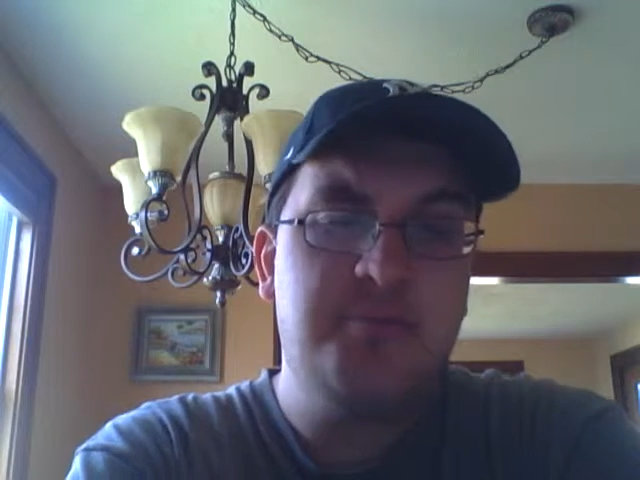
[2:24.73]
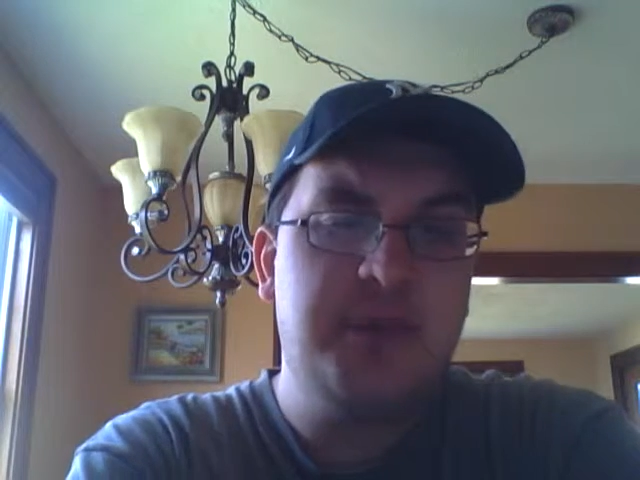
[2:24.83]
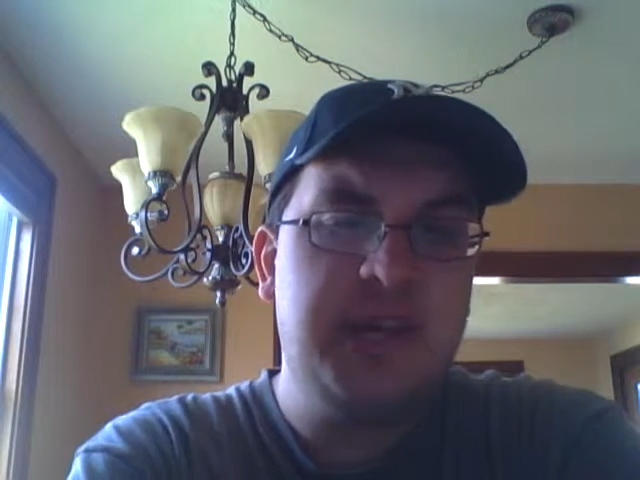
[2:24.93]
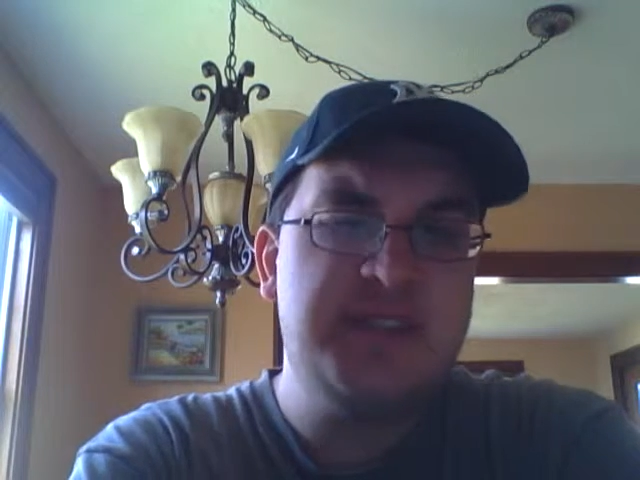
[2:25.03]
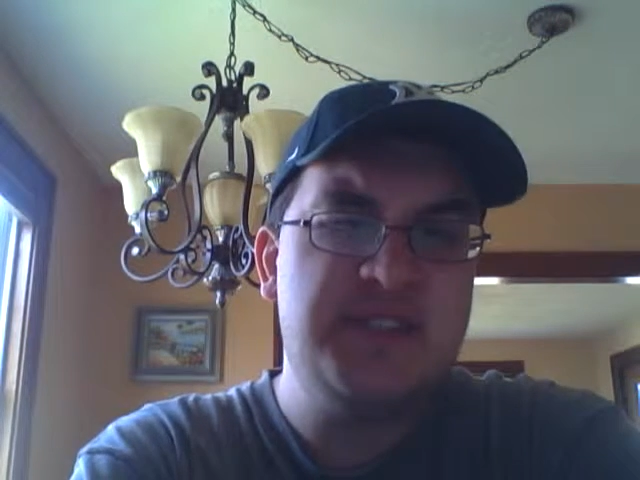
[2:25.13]

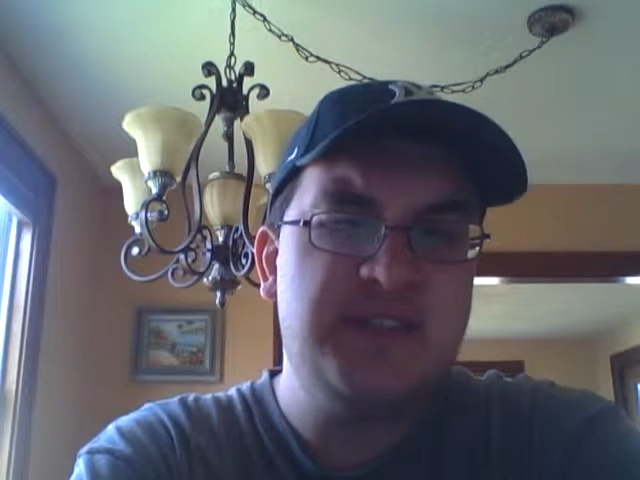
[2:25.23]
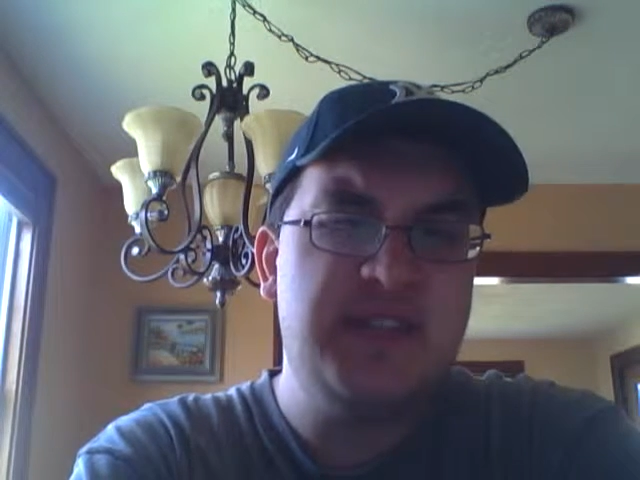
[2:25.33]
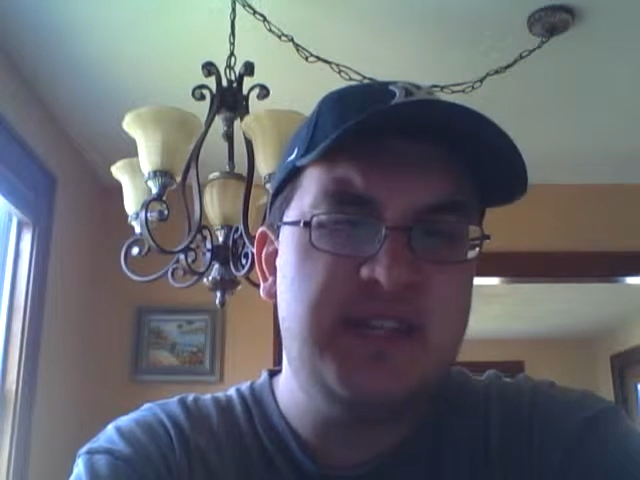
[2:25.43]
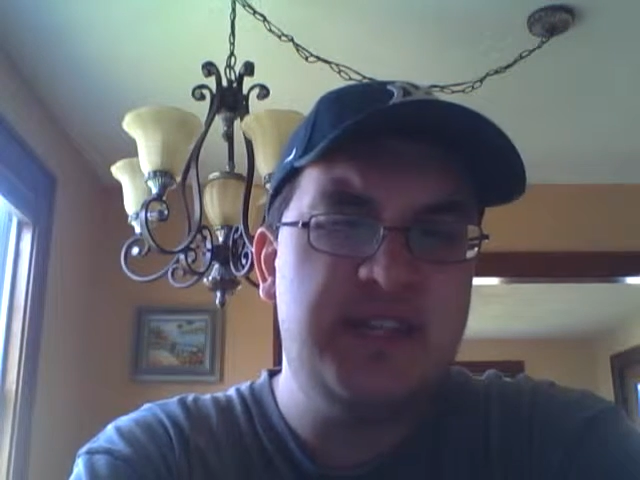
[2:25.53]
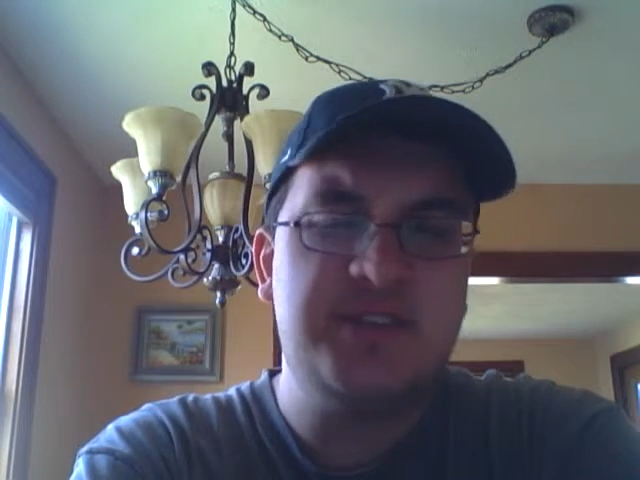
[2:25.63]

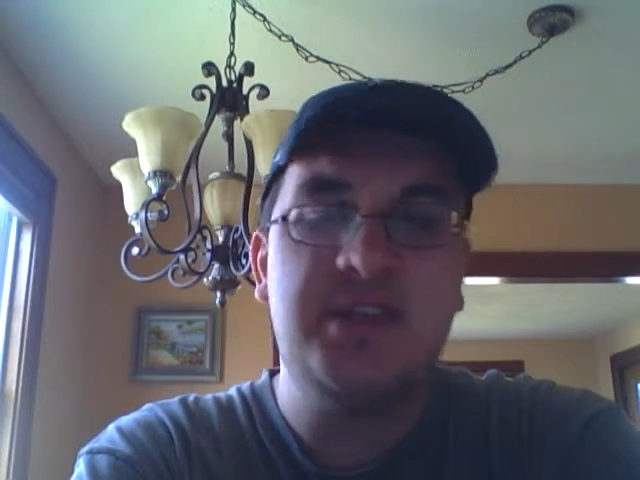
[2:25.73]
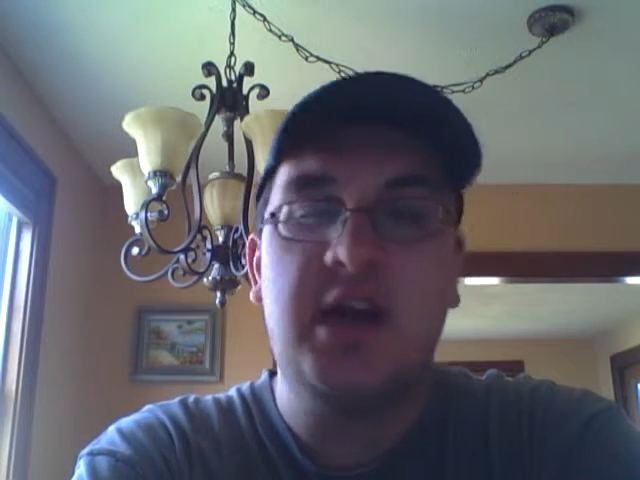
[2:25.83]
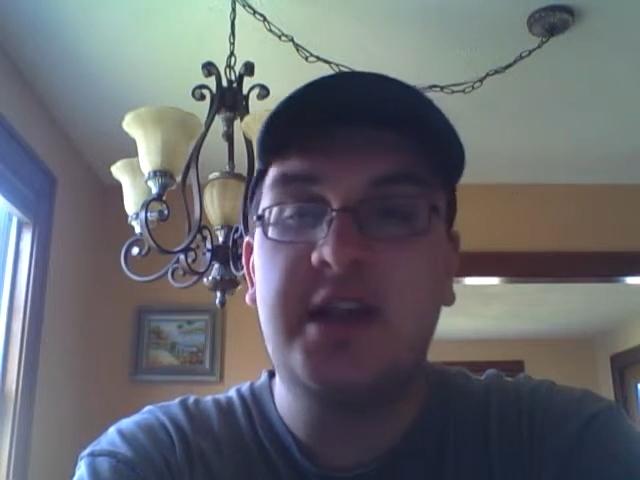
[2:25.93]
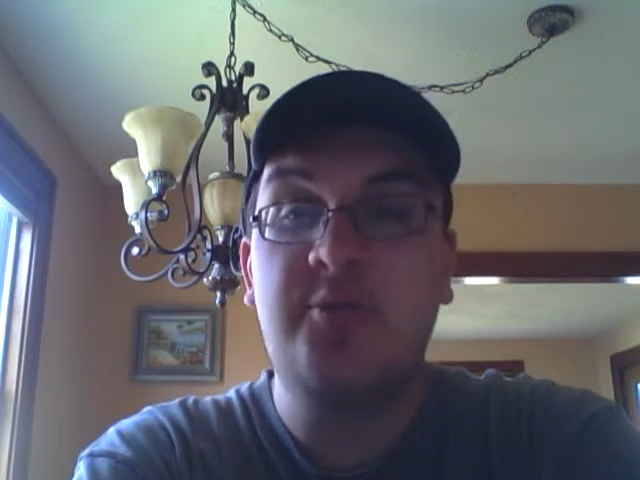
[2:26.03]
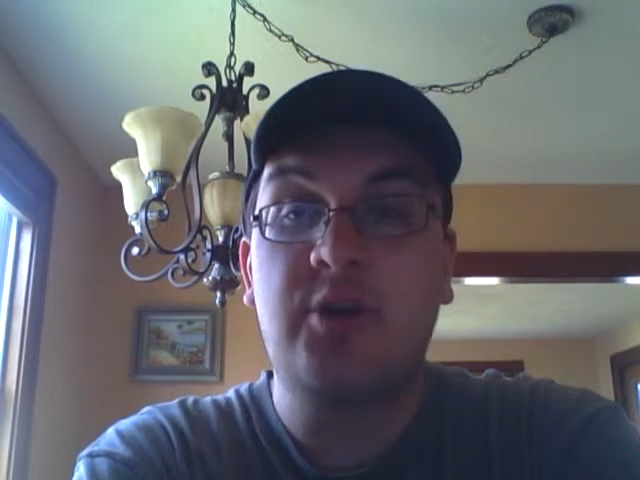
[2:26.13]
Basically, these
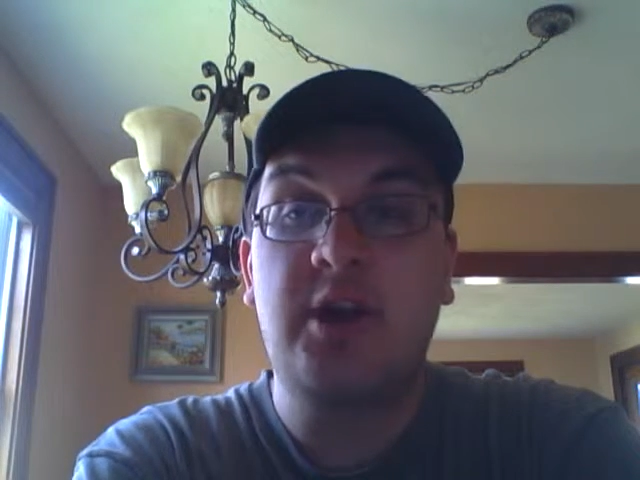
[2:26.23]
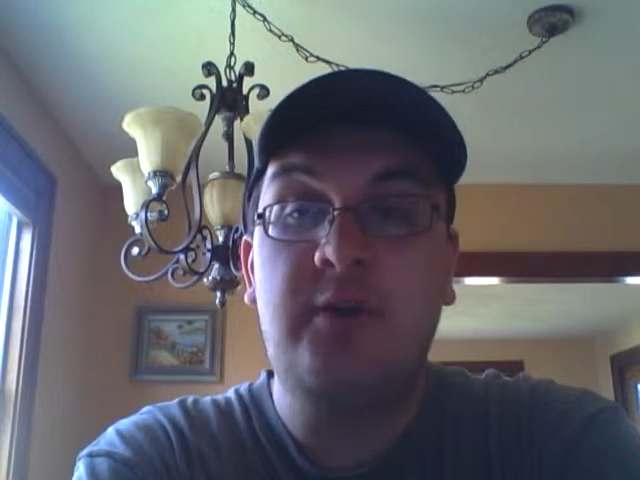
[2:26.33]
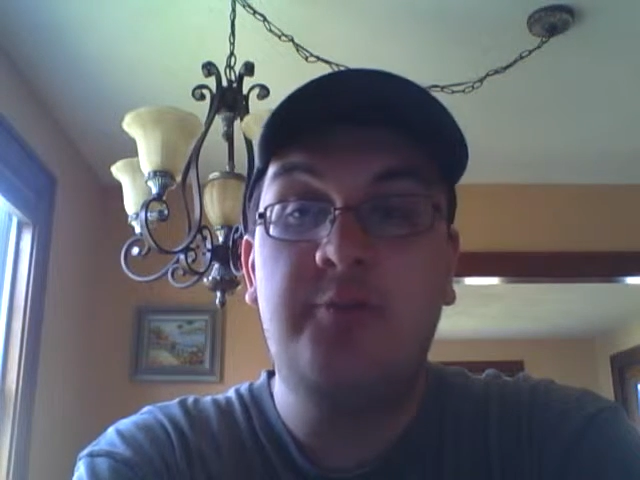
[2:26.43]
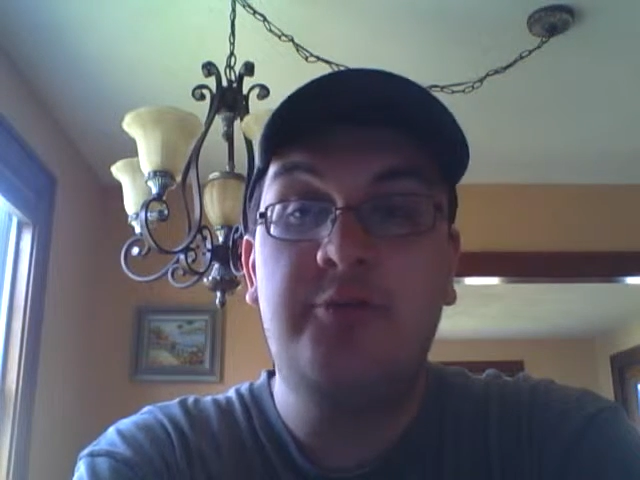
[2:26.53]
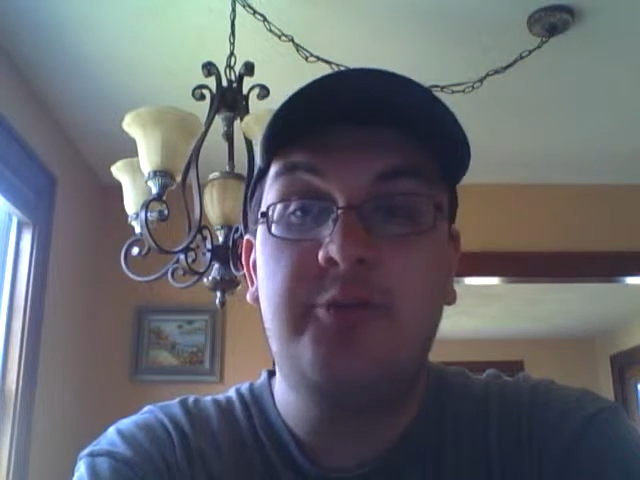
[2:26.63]
9
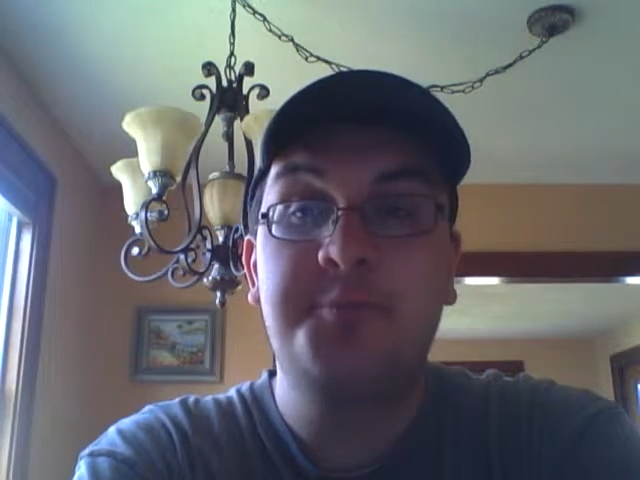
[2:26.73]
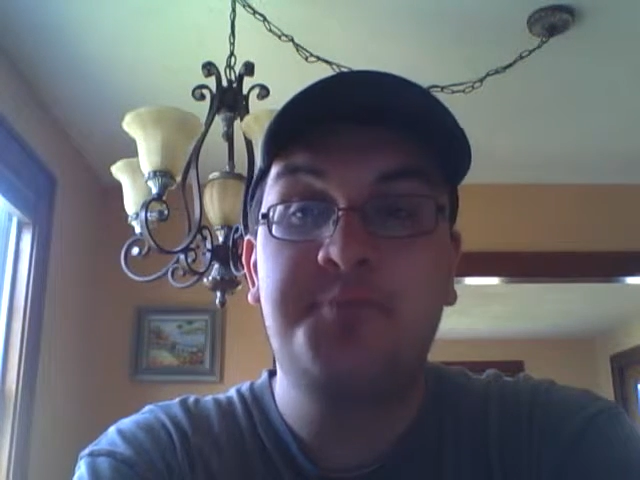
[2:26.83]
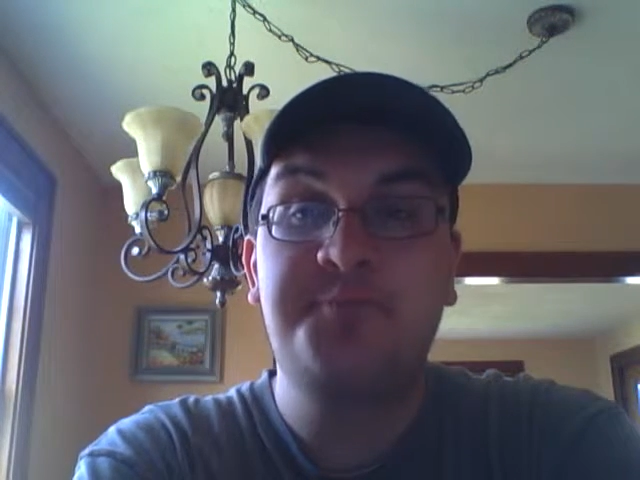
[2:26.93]
realms,